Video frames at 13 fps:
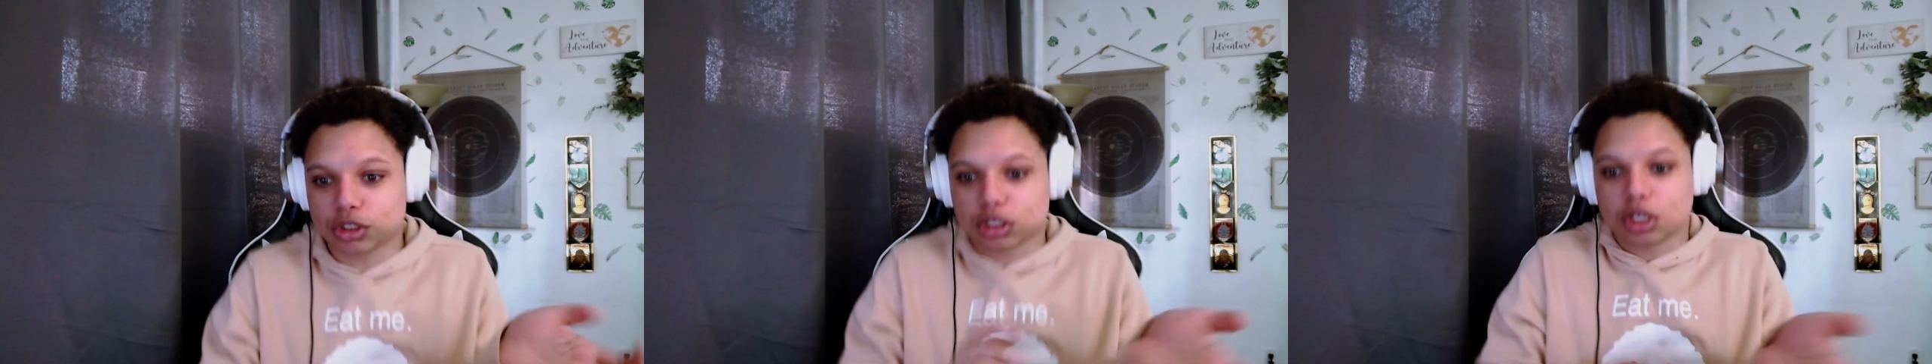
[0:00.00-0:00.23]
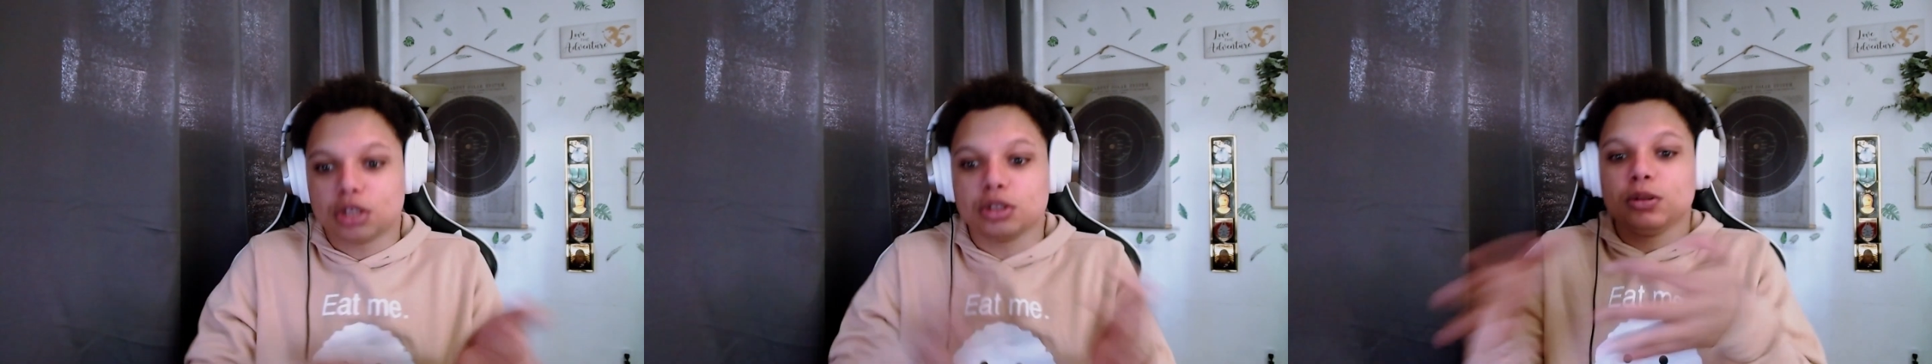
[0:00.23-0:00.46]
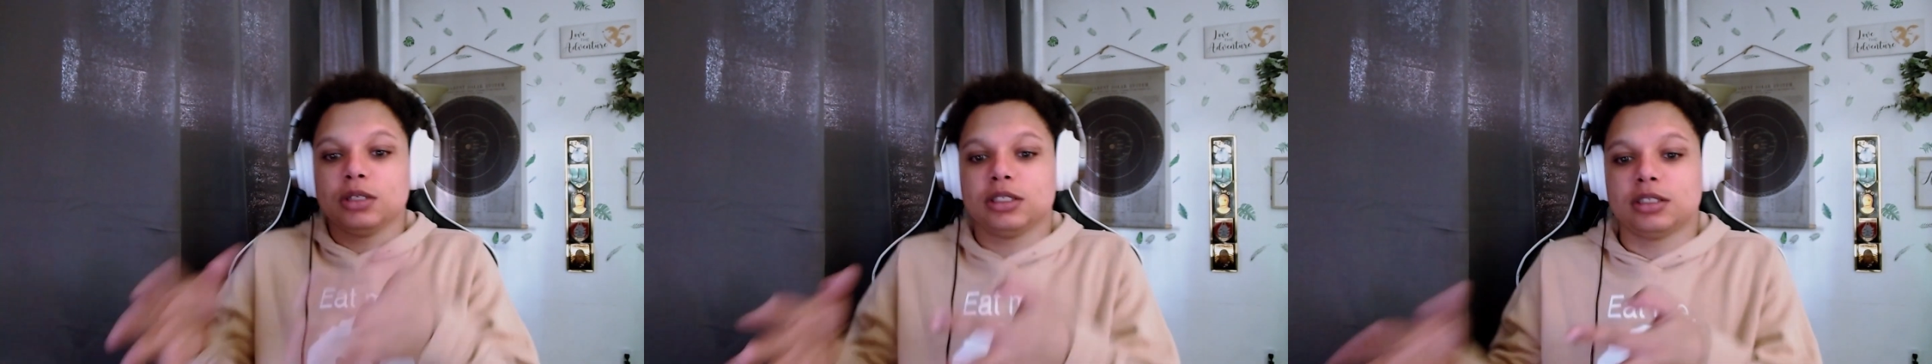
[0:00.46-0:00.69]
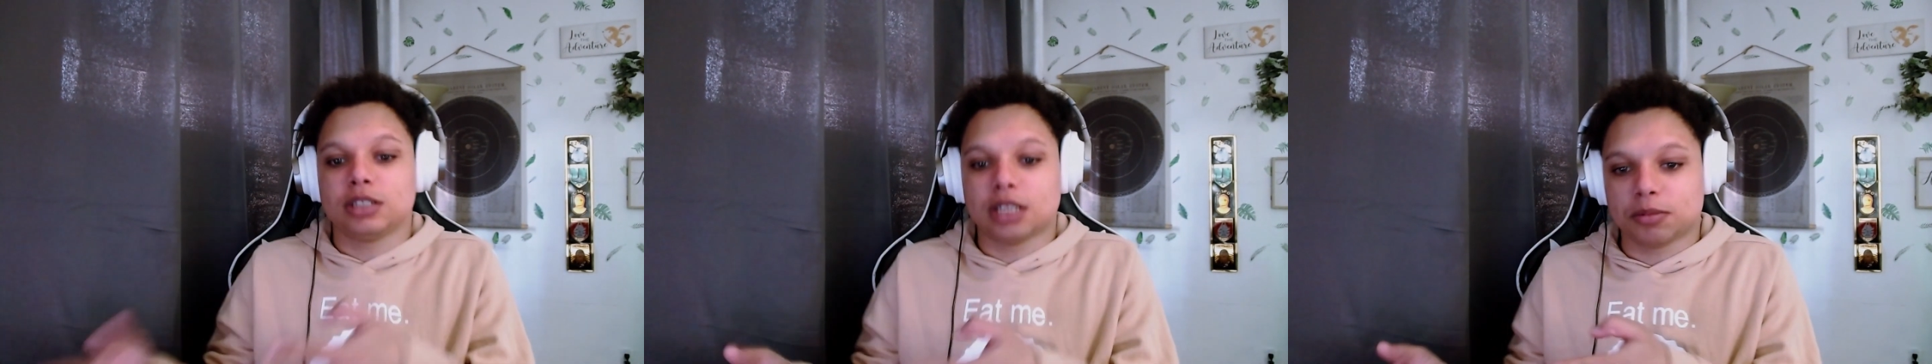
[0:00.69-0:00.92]
too
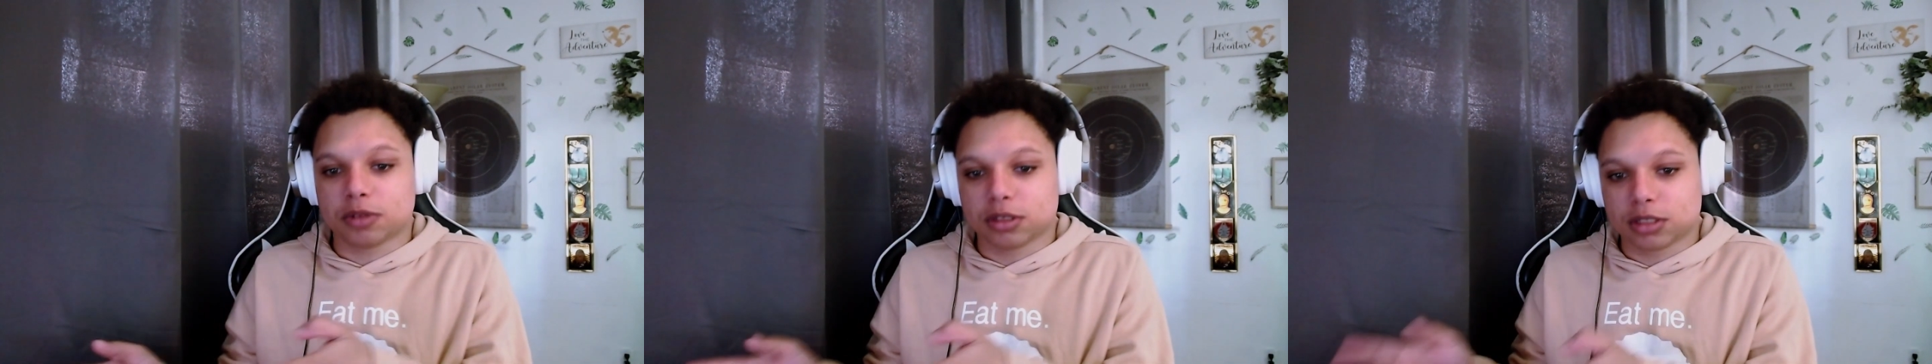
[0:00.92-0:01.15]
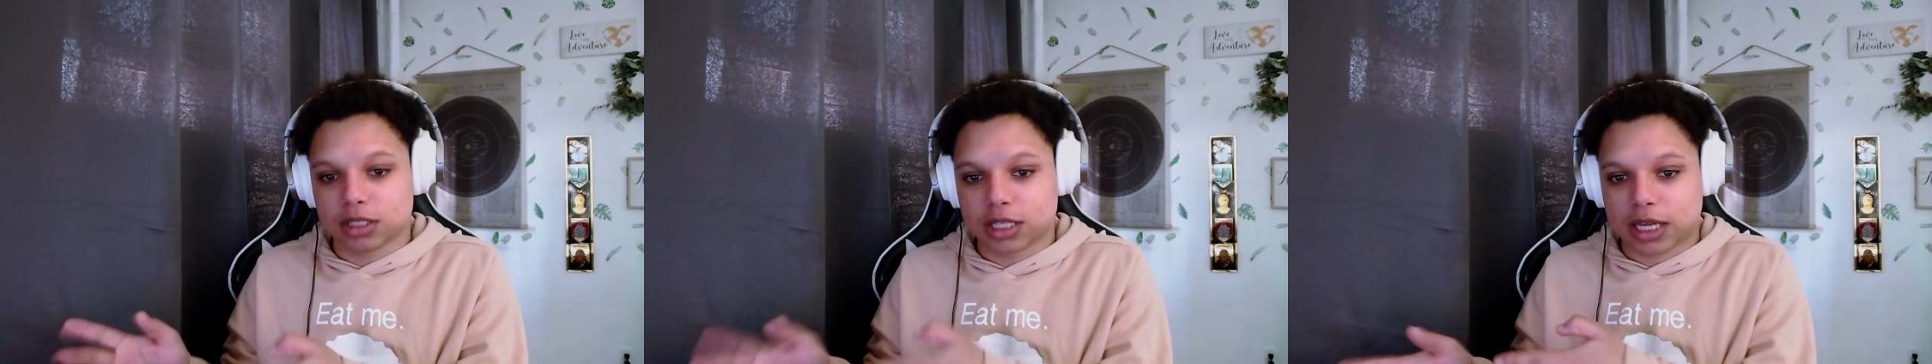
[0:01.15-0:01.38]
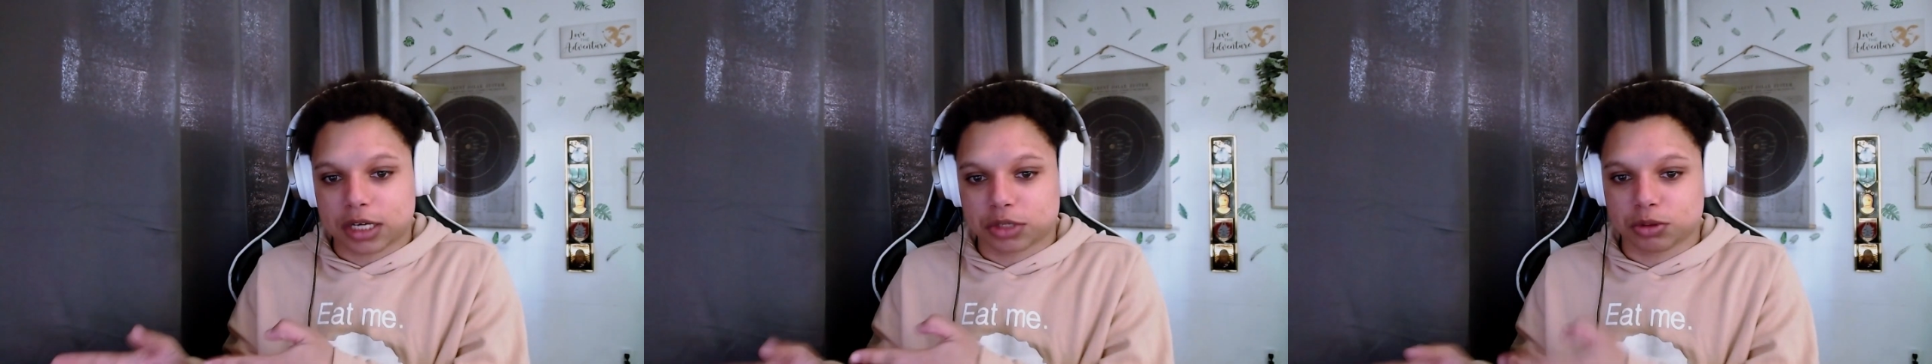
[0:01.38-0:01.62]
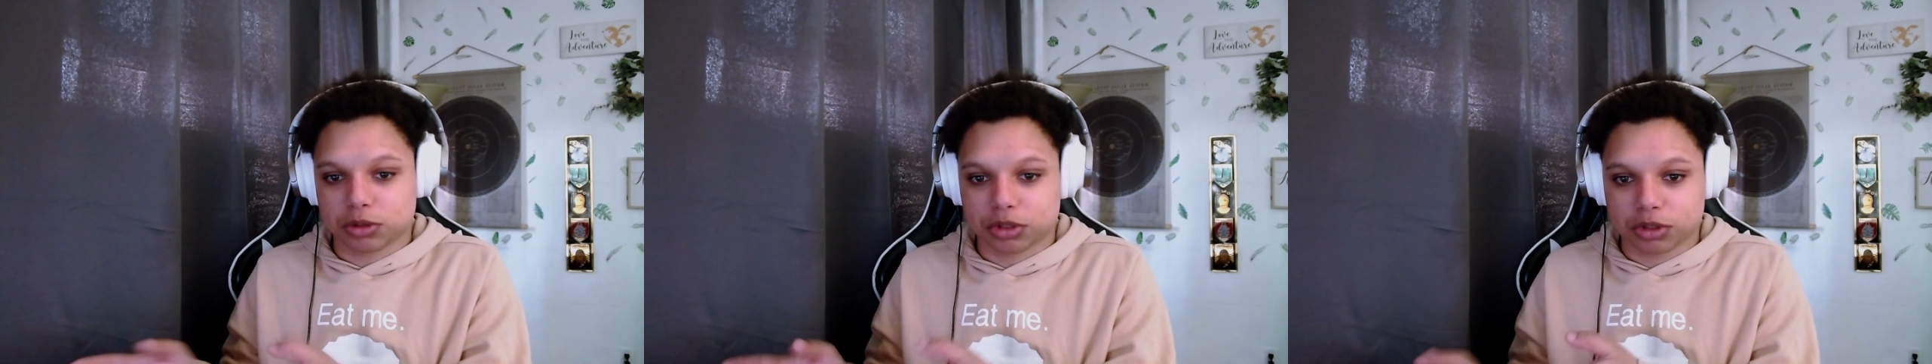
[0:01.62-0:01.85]
in-depth into the
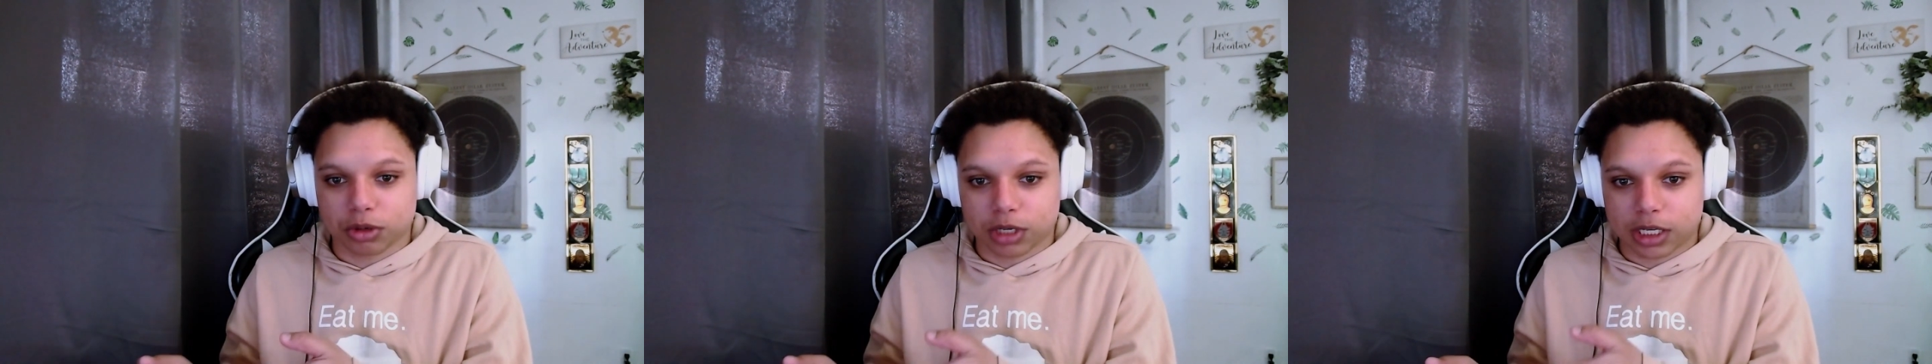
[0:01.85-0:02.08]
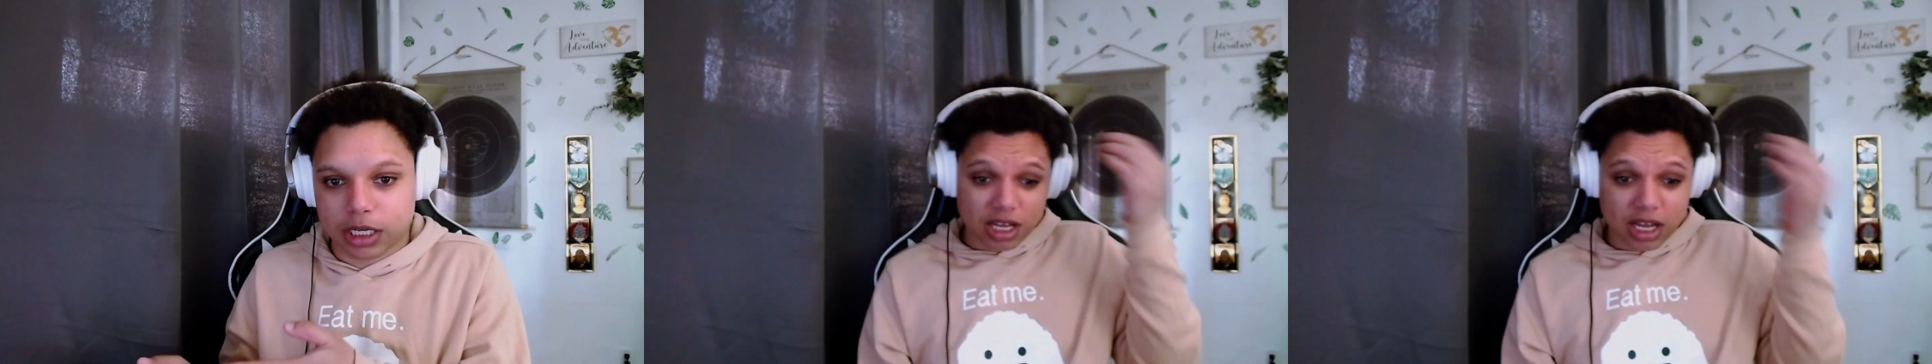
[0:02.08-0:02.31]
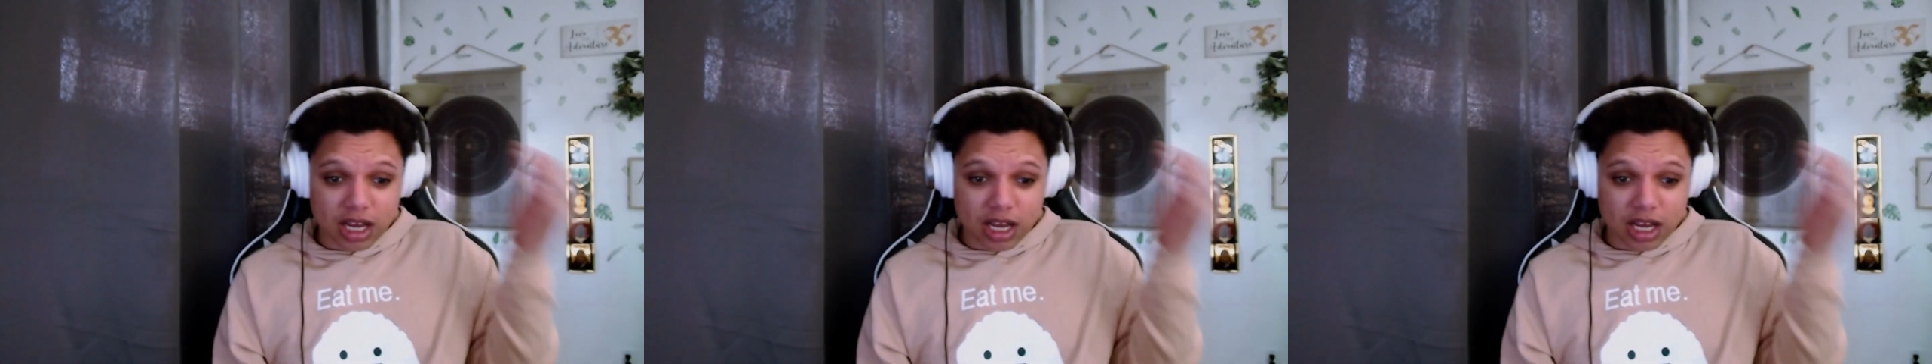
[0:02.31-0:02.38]
actual story.